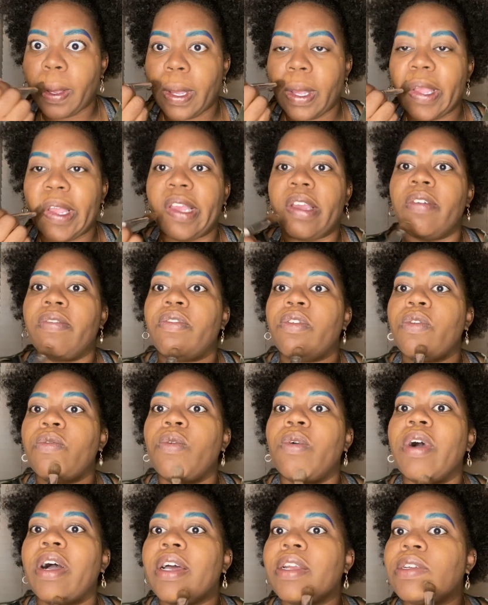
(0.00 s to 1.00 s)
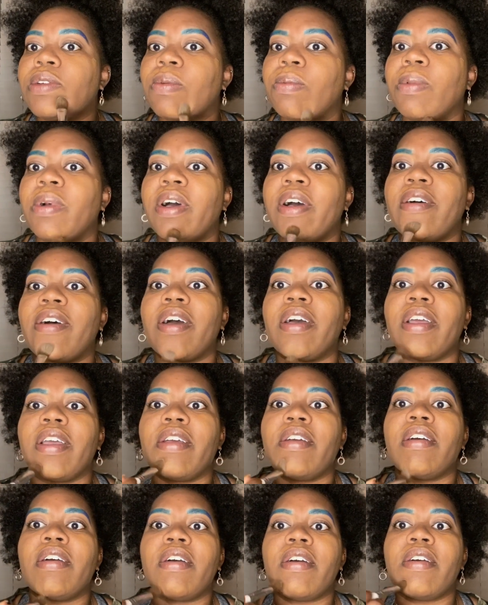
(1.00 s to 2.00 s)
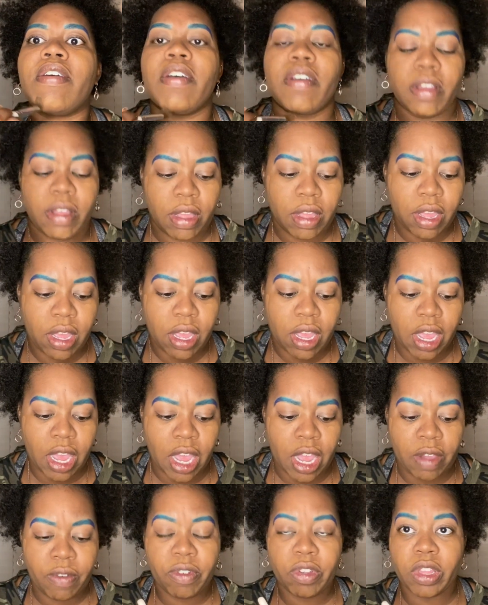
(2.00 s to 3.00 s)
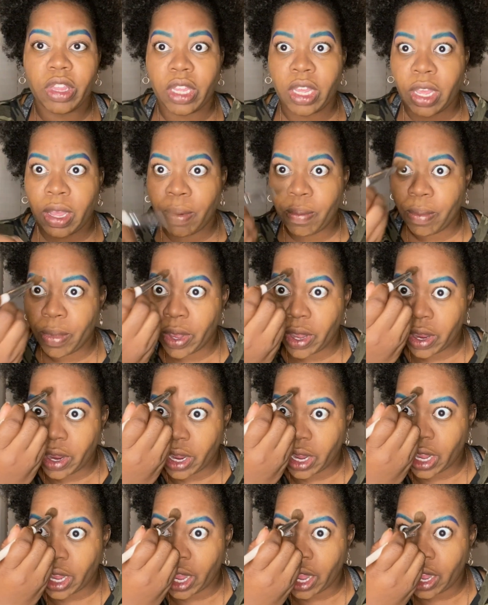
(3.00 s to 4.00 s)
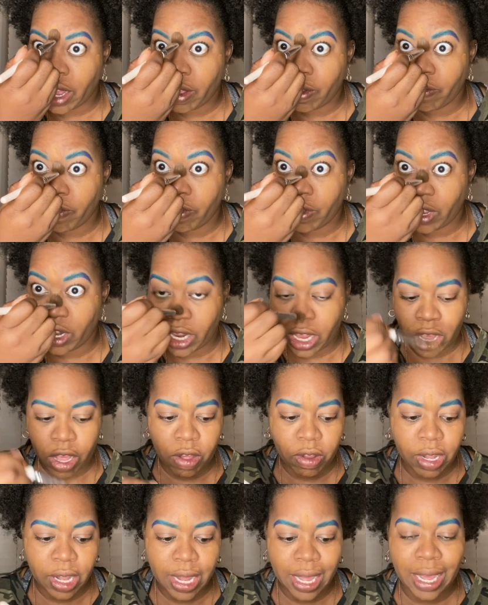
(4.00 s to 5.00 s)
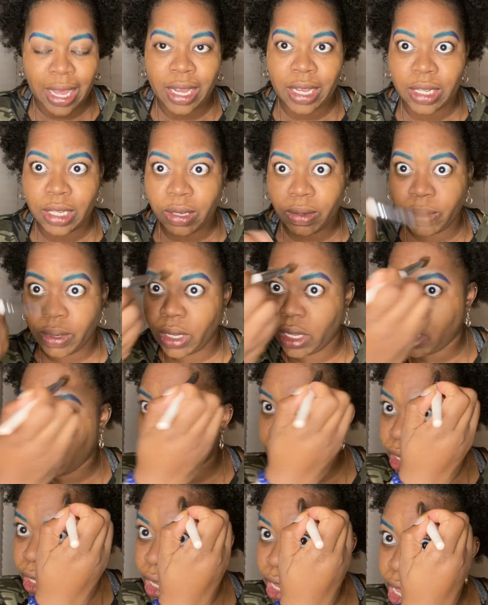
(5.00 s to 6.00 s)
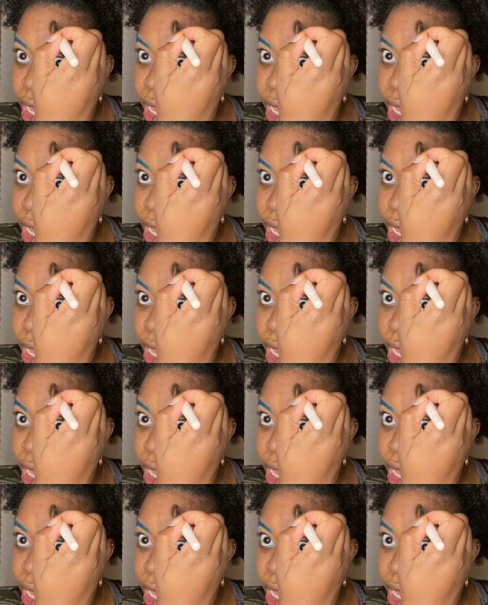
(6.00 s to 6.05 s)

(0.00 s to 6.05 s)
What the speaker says: If you watched my Everything Mary Kay video last week,